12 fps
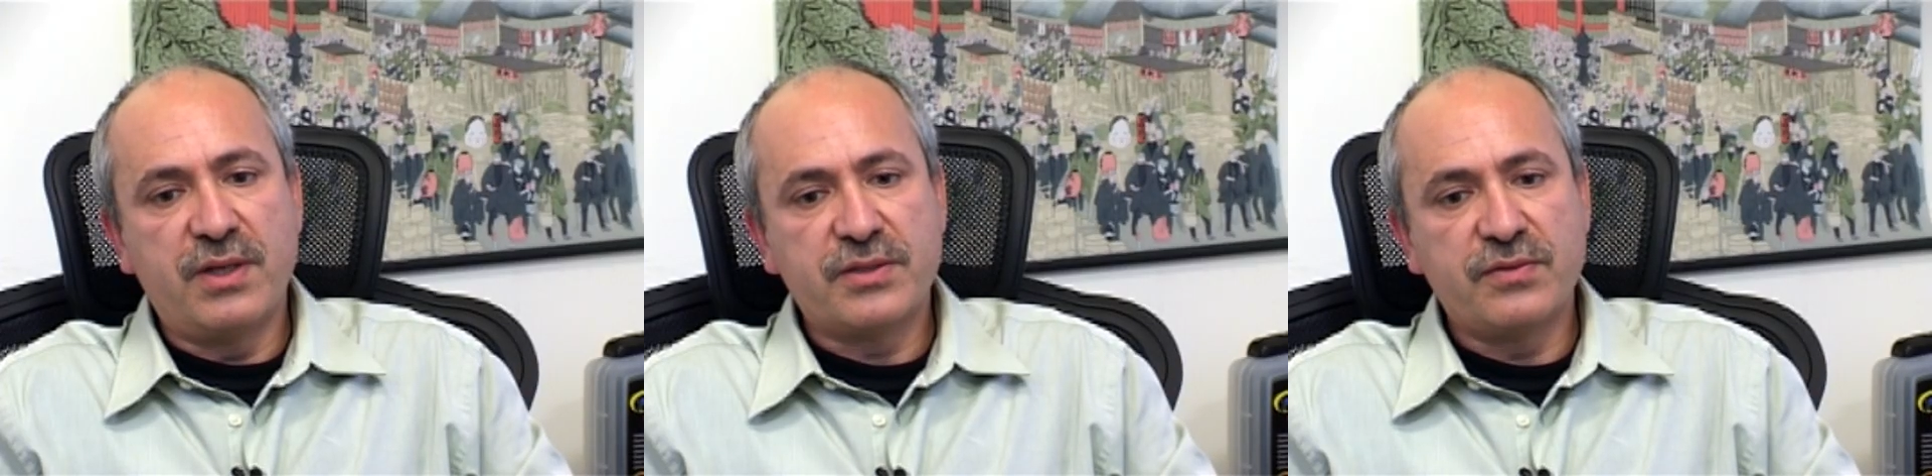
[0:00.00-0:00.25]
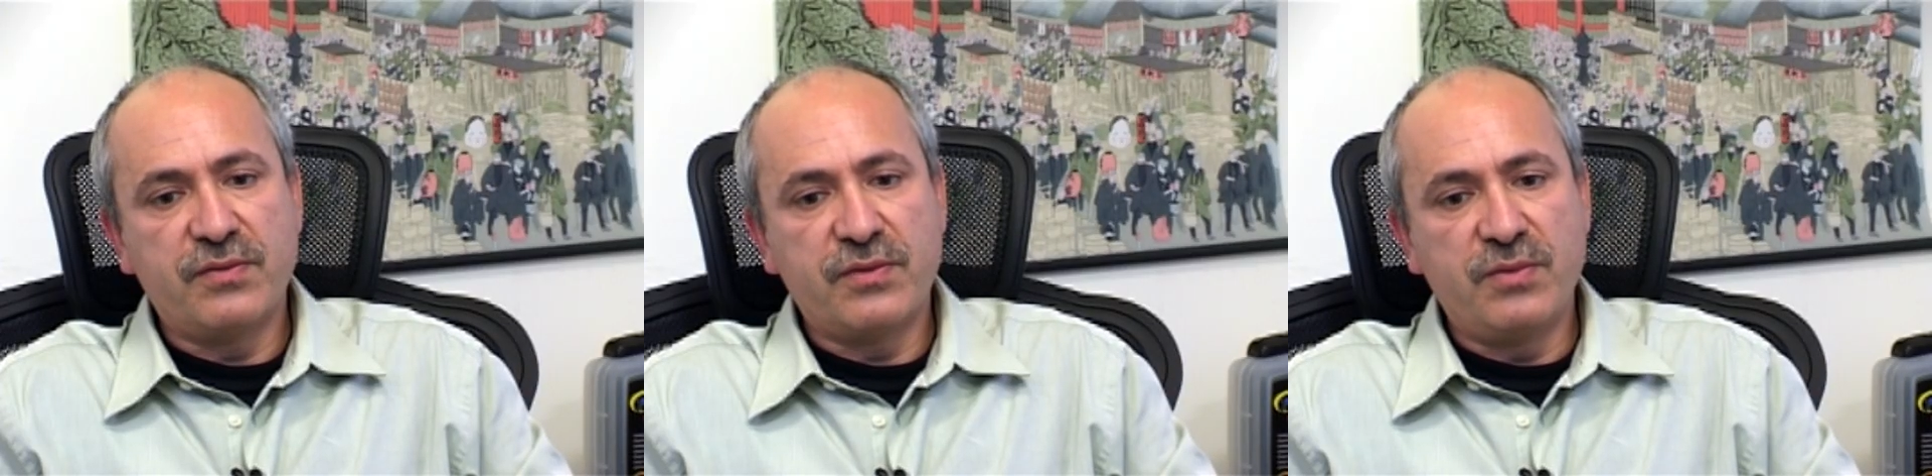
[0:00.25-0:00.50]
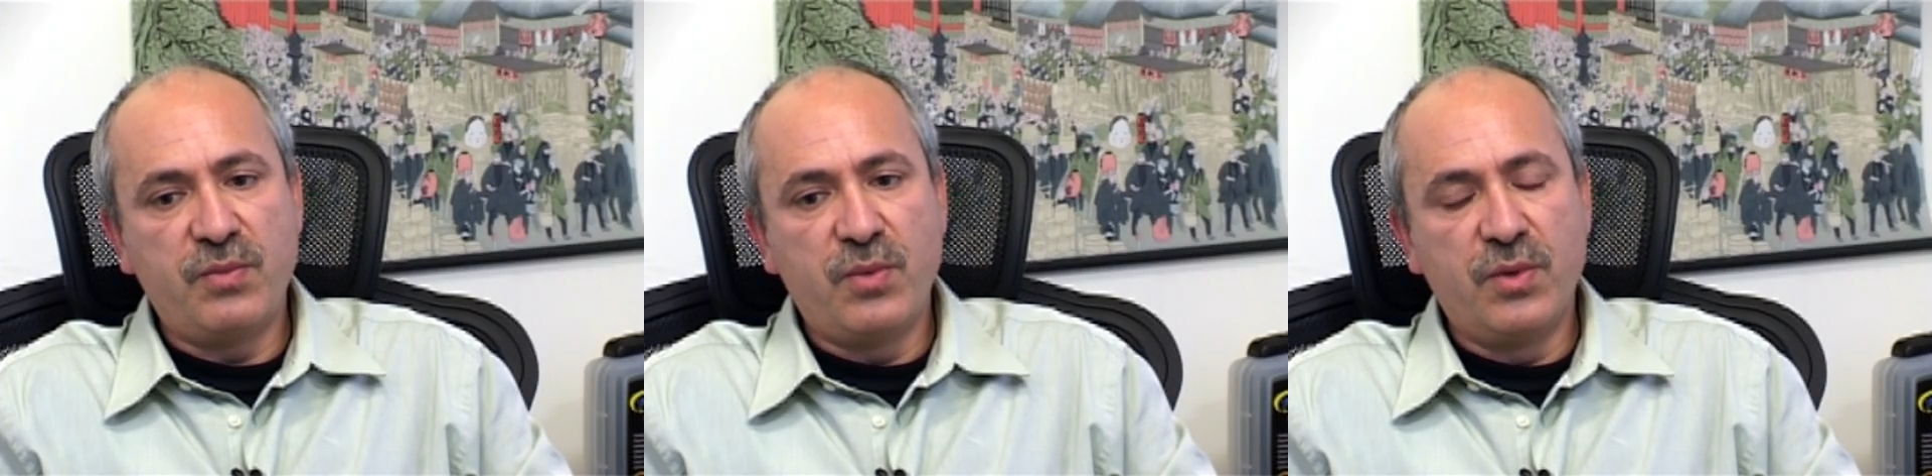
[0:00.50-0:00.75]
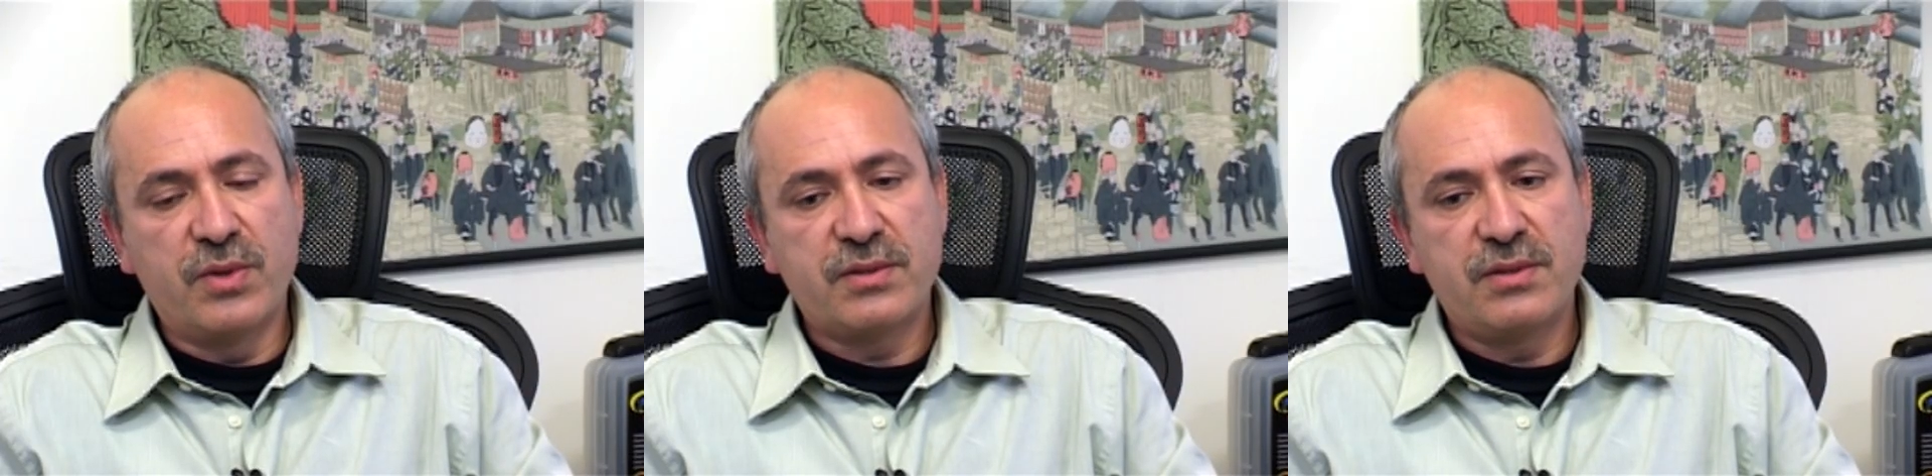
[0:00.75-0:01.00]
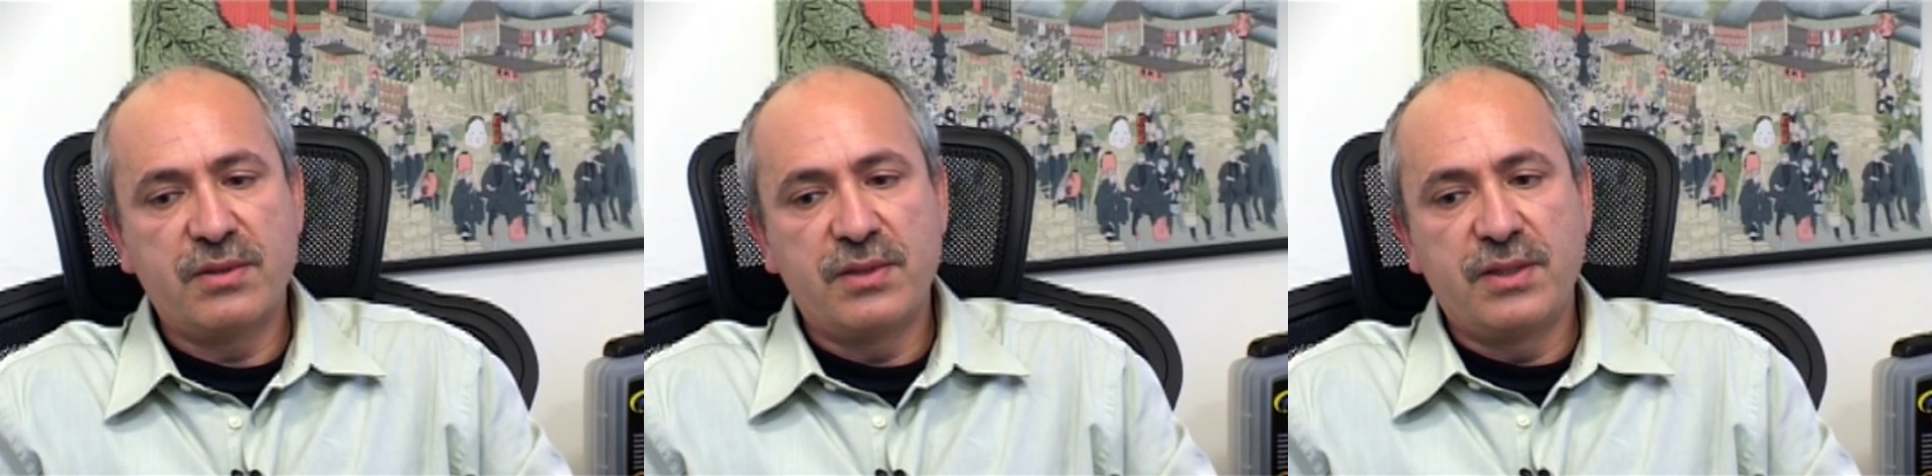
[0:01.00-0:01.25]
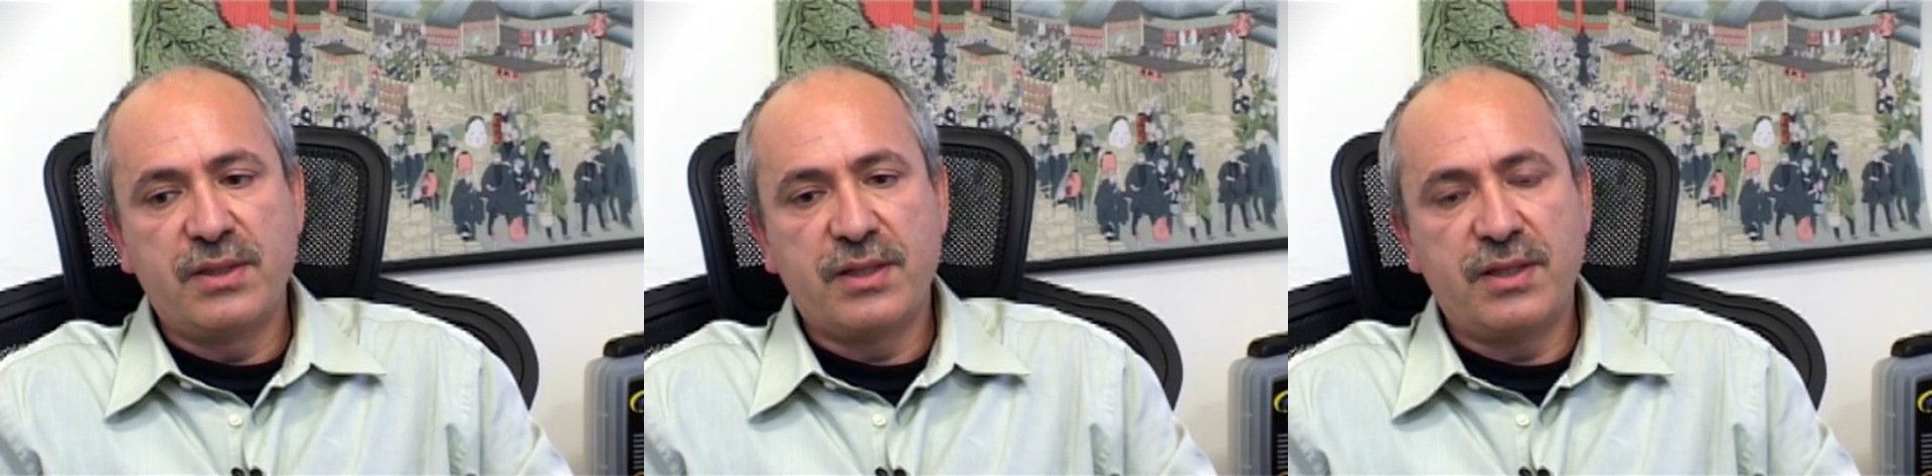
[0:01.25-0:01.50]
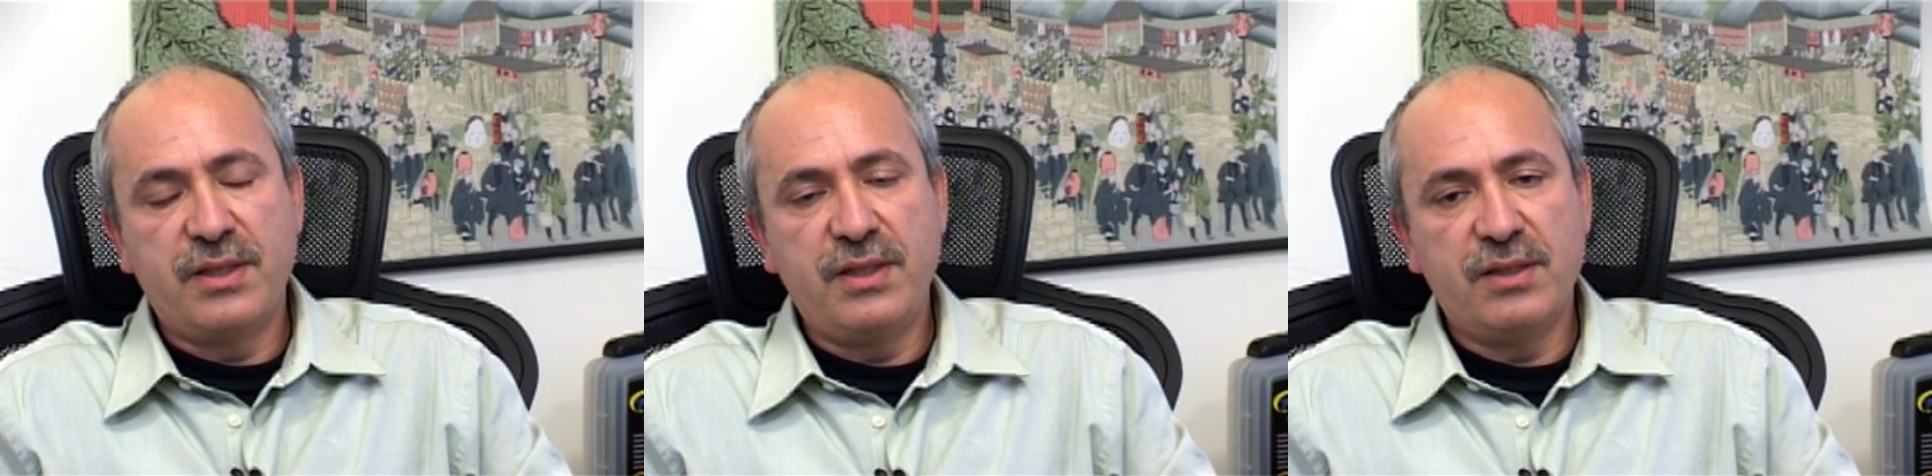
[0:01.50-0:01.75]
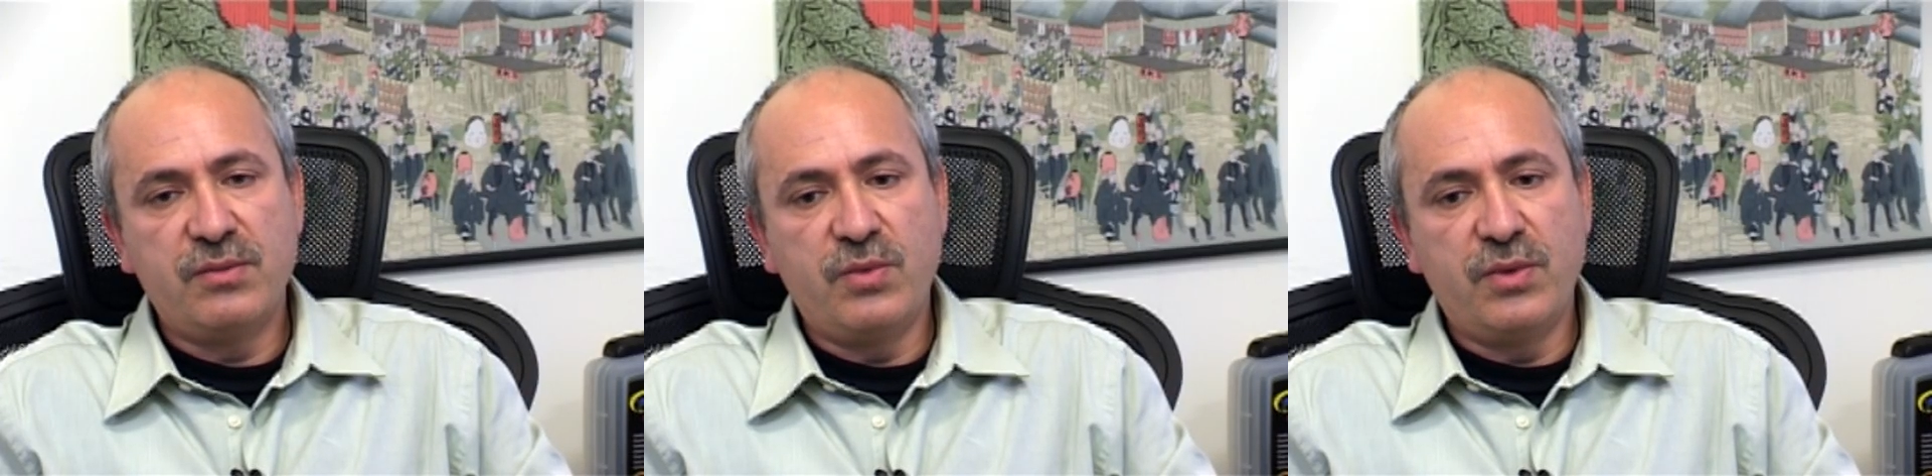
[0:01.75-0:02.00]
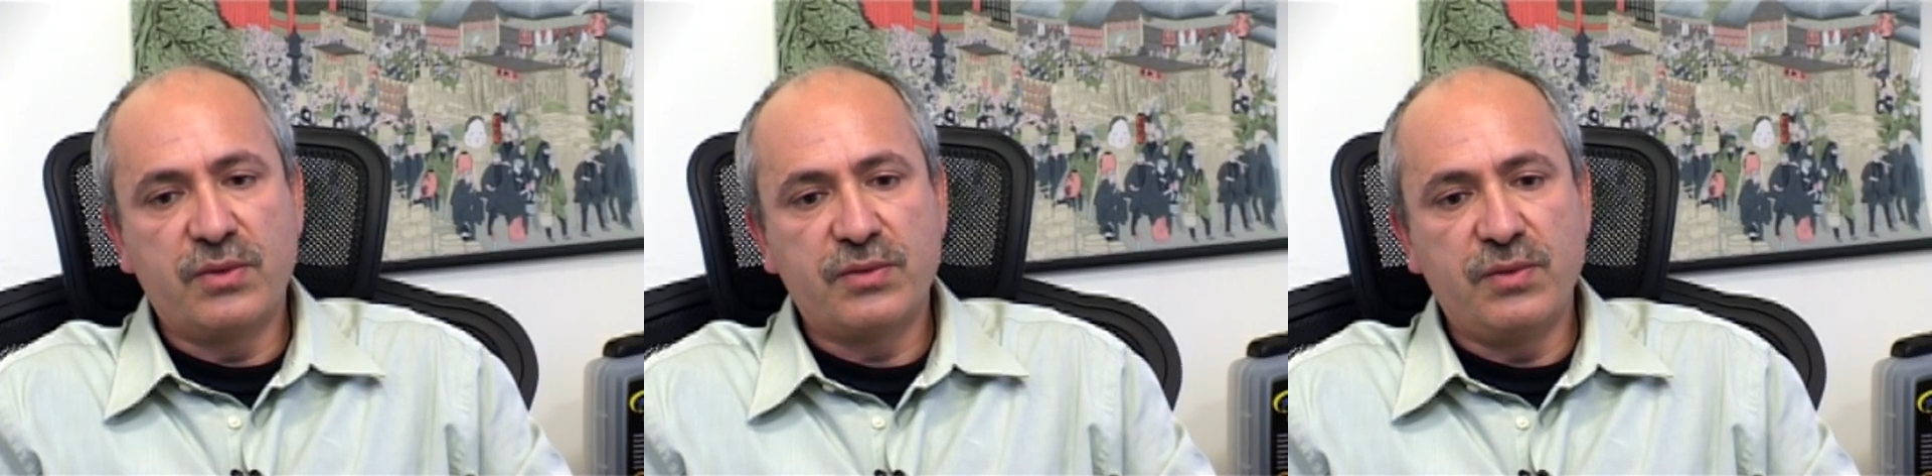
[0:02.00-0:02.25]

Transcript: parts of the world can work